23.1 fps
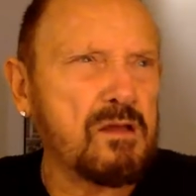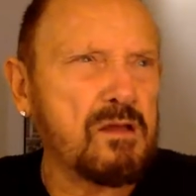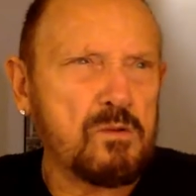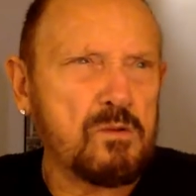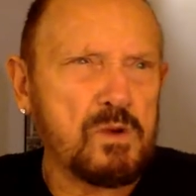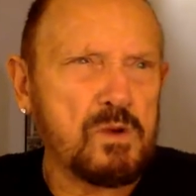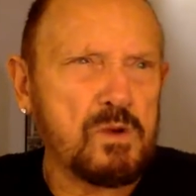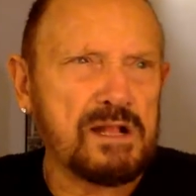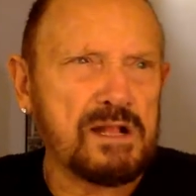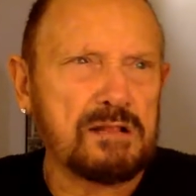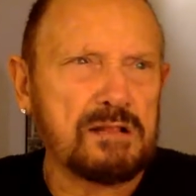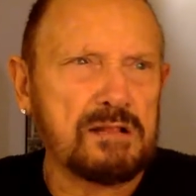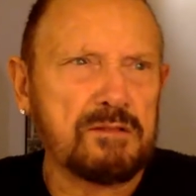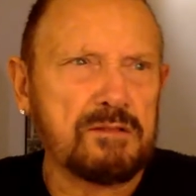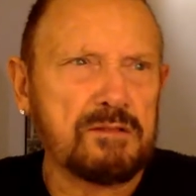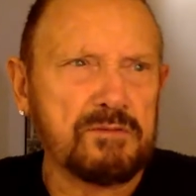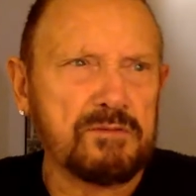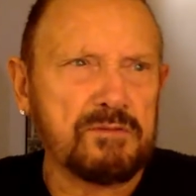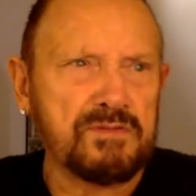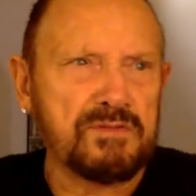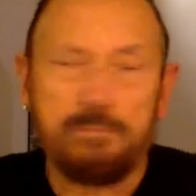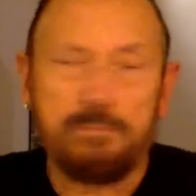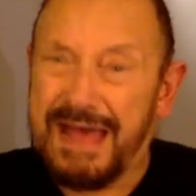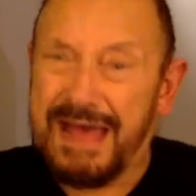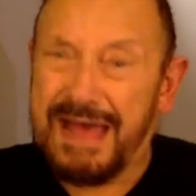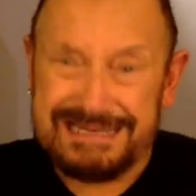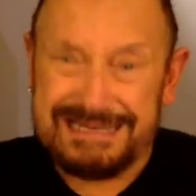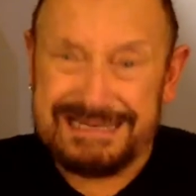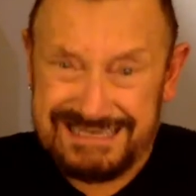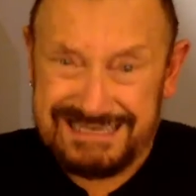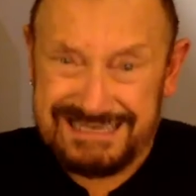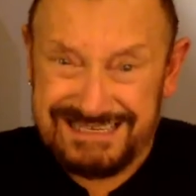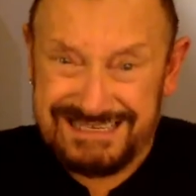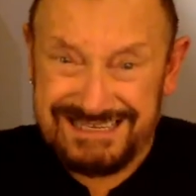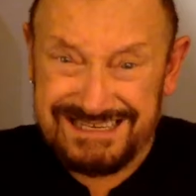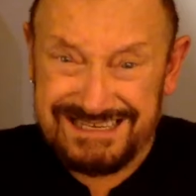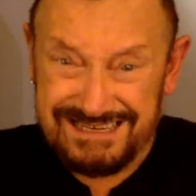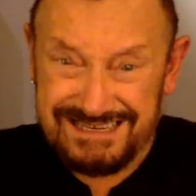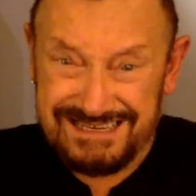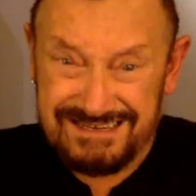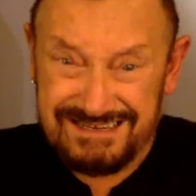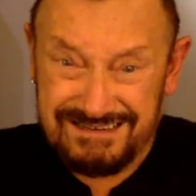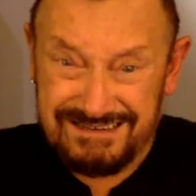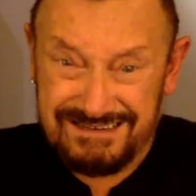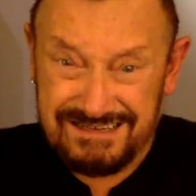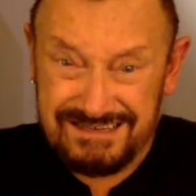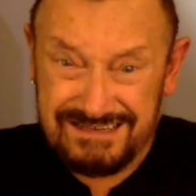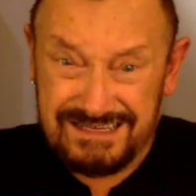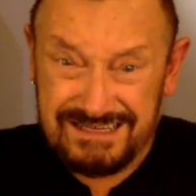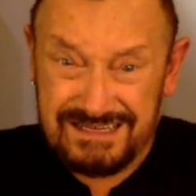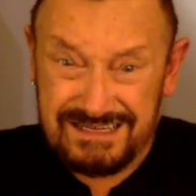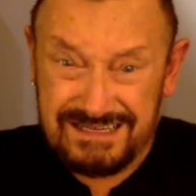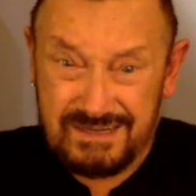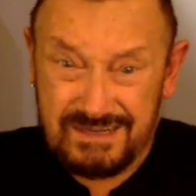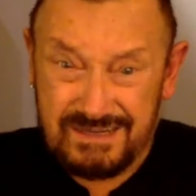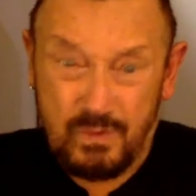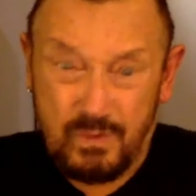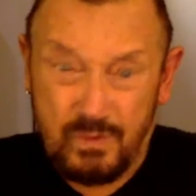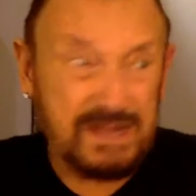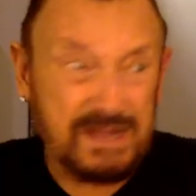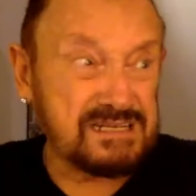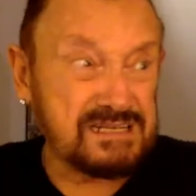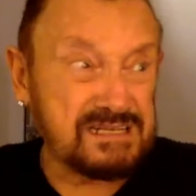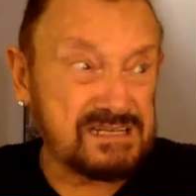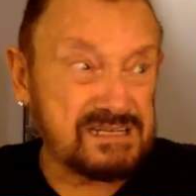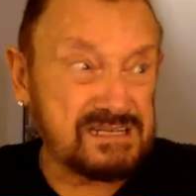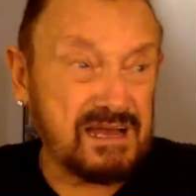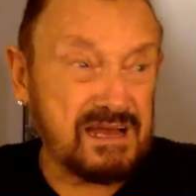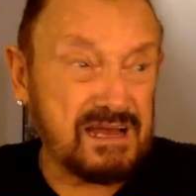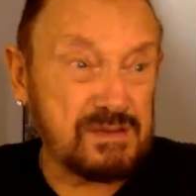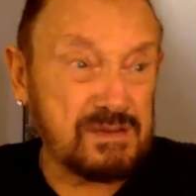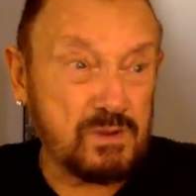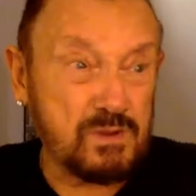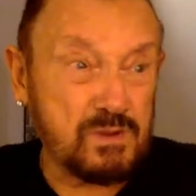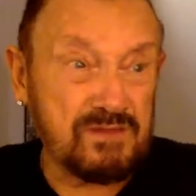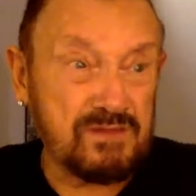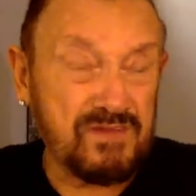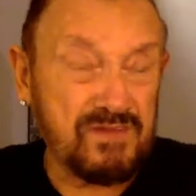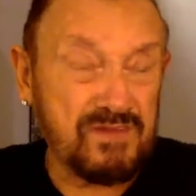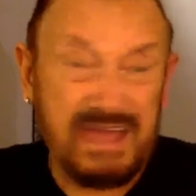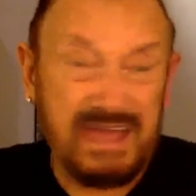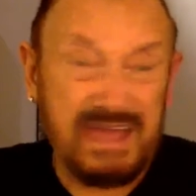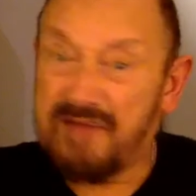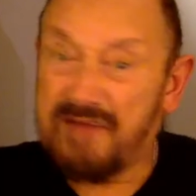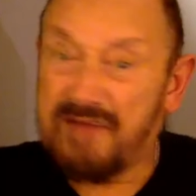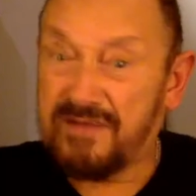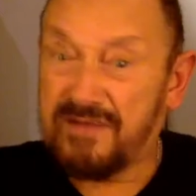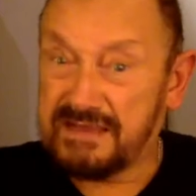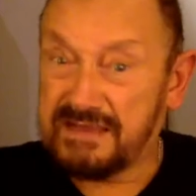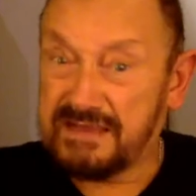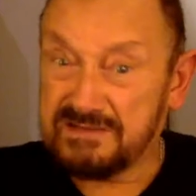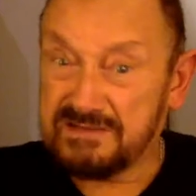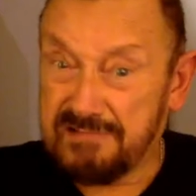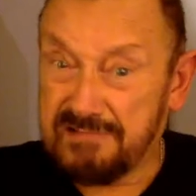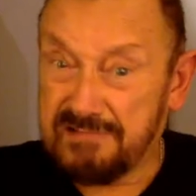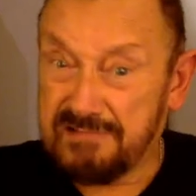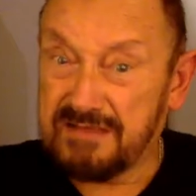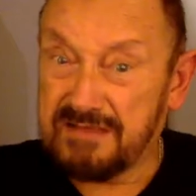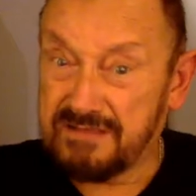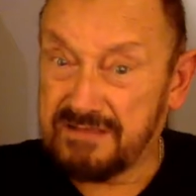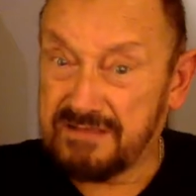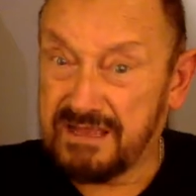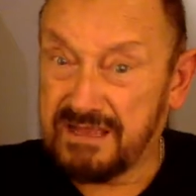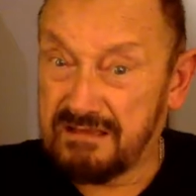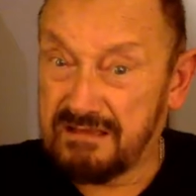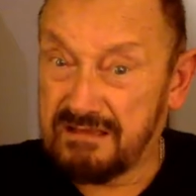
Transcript: Well, the baddies were inside one of the cafes around the